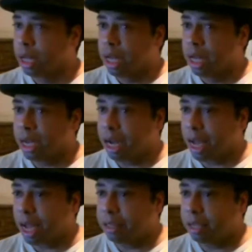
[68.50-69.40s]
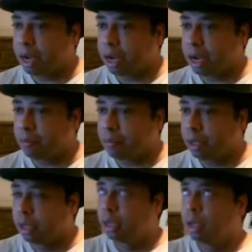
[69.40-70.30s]
it kind of had um,
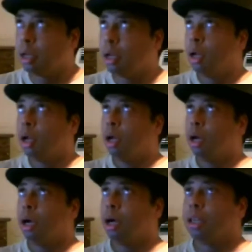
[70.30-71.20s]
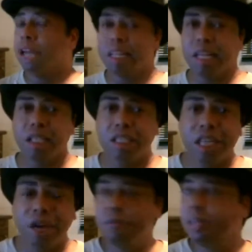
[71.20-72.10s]

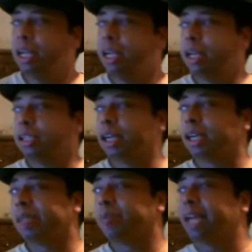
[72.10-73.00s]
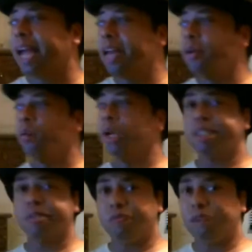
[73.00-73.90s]
1970s uh, spaghetti
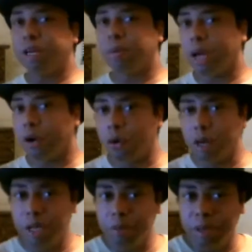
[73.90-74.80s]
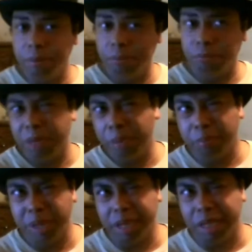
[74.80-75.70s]
western film, like early maybe,
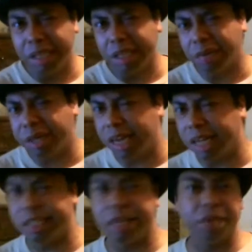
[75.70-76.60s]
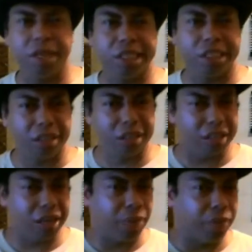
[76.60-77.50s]
mid 70s, late 70s
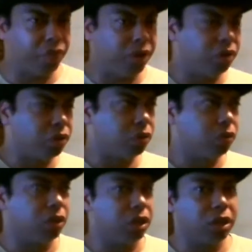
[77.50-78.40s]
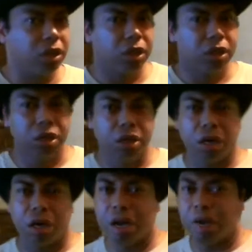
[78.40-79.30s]
type of feel to it.
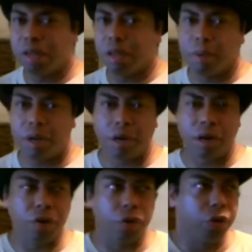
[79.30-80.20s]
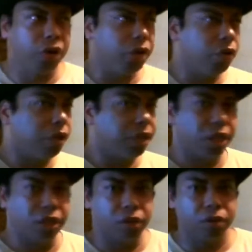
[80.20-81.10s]
Uh, everything about uh, Quentin
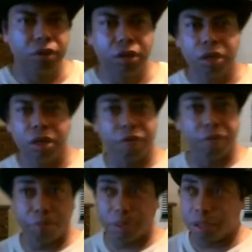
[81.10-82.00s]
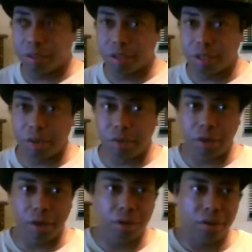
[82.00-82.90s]
Quarantino, if I'm pronouncing that
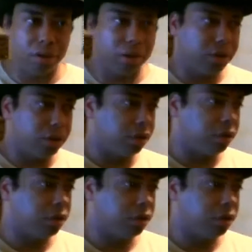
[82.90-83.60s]
right, uh,